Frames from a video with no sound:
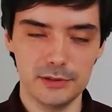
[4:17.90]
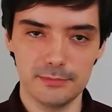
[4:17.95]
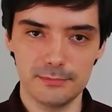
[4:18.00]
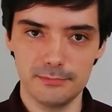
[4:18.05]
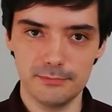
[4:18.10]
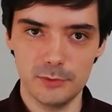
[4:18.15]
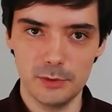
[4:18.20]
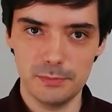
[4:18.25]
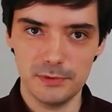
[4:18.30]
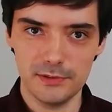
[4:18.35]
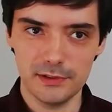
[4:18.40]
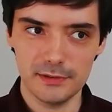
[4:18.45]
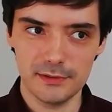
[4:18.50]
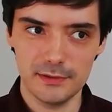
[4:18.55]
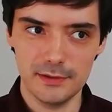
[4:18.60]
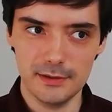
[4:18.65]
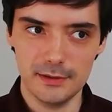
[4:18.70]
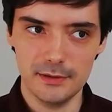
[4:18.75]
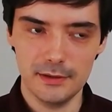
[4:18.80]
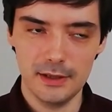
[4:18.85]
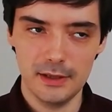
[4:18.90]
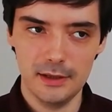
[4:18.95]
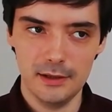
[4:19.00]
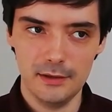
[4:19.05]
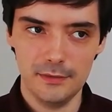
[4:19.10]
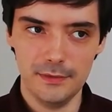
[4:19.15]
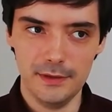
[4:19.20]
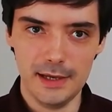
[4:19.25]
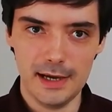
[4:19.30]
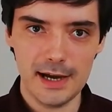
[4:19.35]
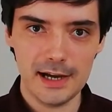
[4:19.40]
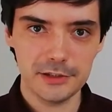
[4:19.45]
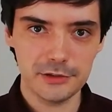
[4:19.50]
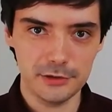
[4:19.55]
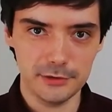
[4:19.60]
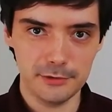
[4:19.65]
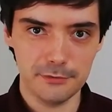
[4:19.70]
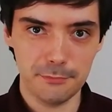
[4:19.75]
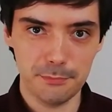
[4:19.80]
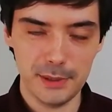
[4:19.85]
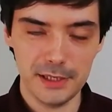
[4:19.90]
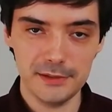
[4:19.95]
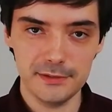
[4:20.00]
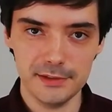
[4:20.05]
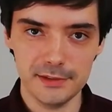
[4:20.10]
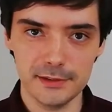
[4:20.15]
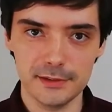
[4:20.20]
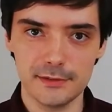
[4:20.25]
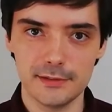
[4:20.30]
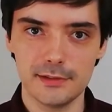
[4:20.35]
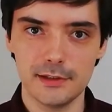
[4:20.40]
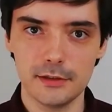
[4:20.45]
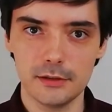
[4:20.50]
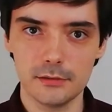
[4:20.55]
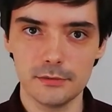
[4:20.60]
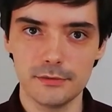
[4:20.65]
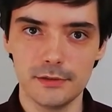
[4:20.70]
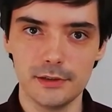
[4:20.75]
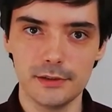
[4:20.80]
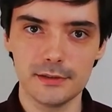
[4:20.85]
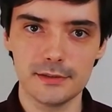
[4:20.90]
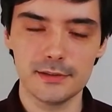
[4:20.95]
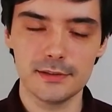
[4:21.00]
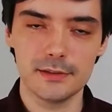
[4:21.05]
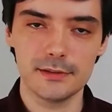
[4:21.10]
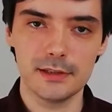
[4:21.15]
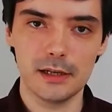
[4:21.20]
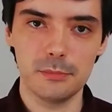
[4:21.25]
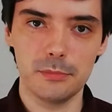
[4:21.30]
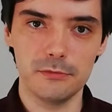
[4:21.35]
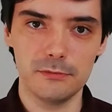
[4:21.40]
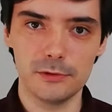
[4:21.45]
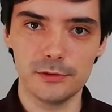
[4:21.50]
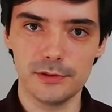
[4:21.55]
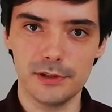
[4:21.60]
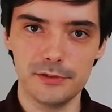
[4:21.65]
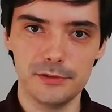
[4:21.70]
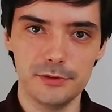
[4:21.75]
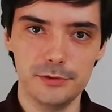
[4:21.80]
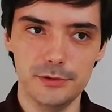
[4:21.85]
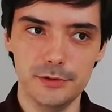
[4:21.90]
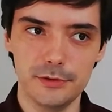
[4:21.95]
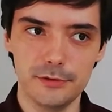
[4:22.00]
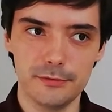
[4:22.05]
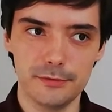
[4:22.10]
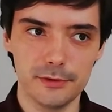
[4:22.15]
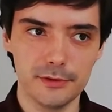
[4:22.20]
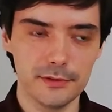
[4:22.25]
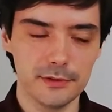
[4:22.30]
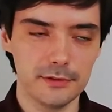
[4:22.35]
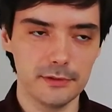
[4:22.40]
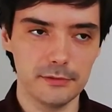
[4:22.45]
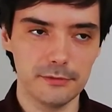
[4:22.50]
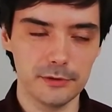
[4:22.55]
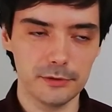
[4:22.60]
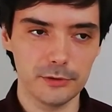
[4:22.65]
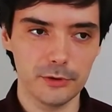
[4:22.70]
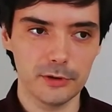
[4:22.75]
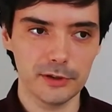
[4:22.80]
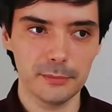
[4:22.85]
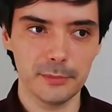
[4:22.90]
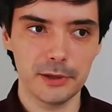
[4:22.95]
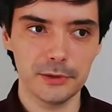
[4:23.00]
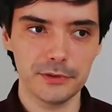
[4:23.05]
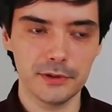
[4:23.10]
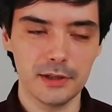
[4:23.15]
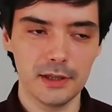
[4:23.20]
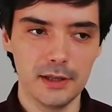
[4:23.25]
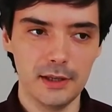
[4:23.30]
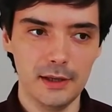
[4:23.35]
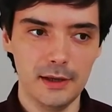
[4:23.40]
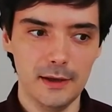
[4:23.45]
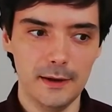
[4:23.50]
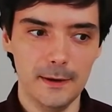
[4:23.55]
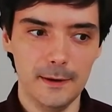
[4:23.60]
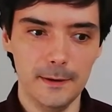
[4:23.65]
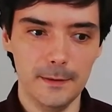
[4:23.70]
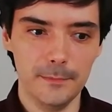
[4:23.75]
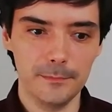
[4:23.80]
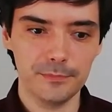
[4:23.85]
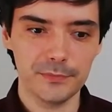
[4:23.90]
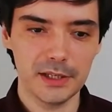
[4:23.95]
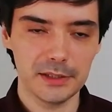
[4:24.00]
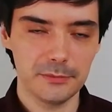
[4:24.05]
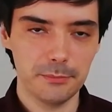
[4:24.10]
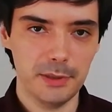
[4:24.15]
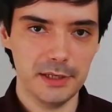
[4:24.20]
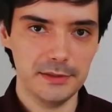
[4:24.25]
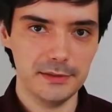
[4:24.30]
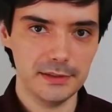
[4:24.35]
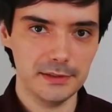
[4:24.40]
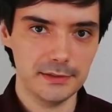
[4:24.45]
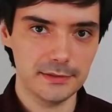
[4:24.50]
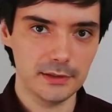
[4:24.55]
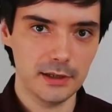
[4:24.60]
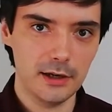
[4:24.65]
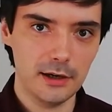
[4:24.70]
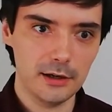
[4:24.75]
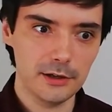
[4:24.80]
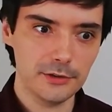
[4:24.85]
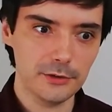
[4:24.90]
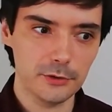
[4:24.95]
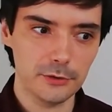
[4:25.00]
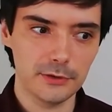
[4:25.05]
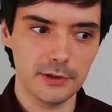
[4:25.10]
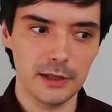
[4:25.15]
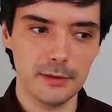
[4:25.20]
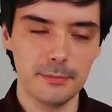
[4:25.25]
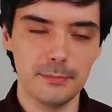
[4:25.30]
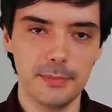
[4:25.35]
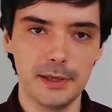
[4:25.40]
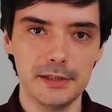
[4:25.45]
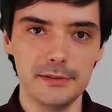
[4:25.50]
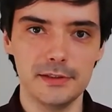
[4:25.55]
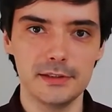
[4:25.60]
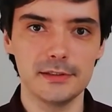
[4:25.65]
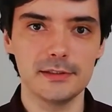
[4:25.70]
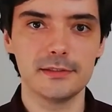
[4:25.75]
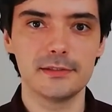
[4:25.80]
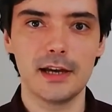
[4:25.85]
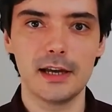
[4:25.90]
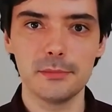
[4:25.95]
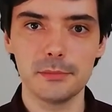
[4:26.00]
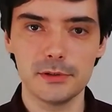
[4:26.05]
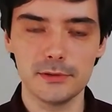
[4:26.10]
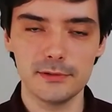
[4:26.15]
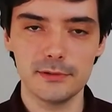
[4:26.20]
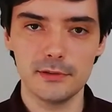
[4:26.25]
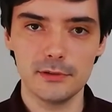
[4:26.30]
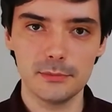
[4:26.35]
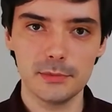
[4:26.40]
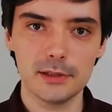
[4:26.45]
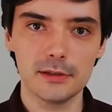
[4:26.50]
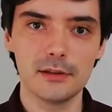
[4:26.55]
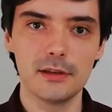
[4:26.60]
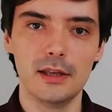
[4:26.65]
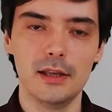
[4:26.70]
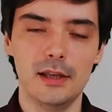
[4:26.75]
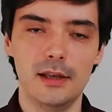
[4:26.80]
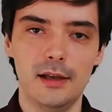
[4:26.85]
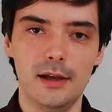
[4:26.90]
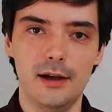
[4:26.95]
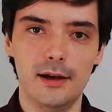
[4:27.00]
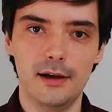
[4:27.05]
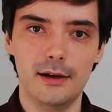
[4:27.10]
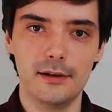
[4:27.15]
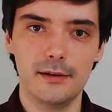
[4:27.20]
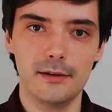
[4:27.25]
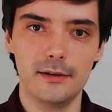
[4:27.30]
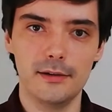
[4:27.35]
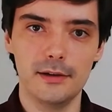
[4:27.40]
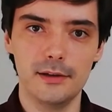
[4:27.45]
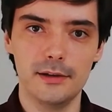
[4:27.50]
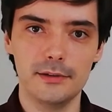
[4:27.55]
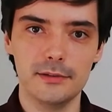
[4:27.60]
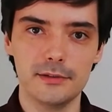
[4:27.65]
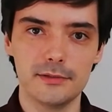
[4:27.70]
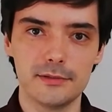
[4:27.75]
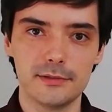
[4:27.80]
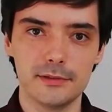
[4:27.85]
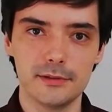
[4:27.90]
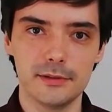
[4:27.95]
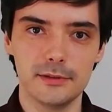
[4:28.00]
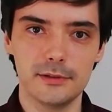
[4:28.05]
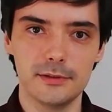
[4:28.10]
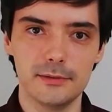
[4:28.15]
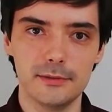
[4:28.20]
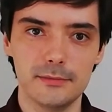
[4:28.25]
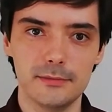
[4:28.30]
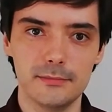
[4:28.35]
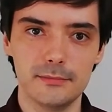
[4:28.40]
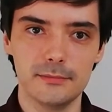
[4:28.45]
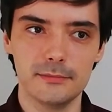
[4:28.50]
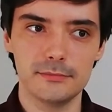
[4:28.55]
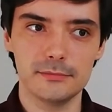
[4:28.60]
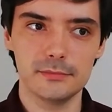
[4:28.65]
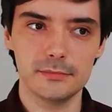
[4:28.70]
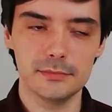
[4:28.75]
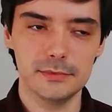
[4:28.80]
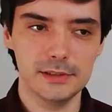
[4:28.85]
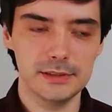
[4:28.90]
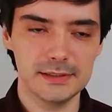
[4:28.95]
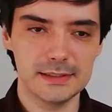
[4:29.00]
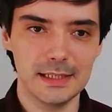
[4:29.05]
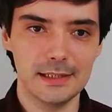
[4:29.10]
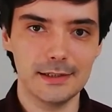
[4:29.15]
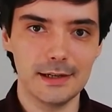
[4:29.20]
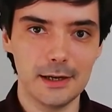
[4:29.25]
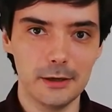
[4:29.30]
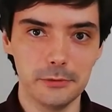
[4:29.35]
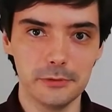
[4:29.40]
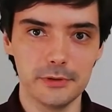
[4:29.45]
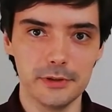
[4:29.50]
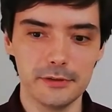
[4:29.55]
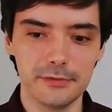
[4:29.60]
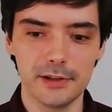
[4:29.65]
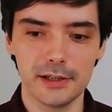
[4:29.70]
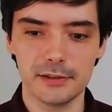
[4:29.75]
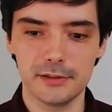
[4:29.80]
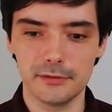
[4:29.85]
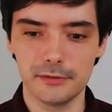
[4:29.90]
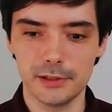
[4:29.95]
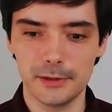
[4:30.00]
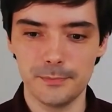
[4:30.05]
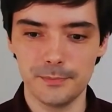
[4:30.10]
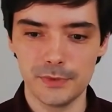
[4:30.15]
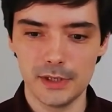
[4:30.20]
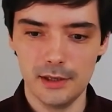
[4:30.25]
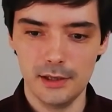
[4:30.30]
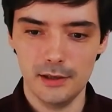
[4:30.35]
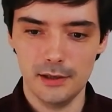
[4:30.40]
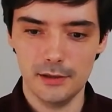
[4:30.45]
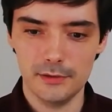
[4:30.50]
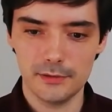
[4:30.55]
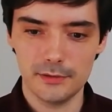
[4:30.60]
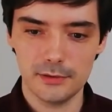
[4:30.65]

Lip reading: represents the action of painting itself, and it's a type of verb that you'd use, for instance, if you're talking about that painting is hard or painting is time-consuming, and it's a noun effectively. And